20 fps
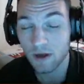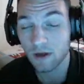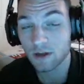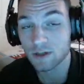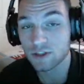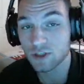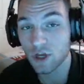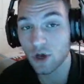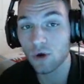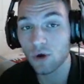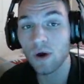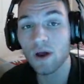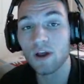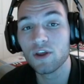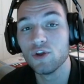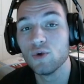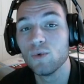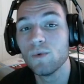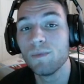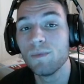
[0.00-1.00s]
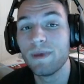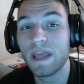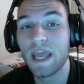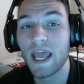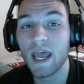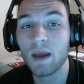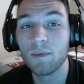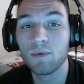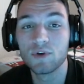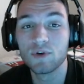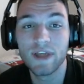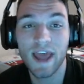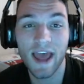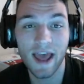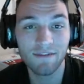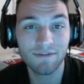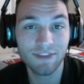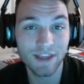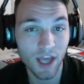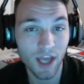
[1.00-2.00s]
So you will be able to
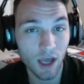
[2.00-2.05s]
have the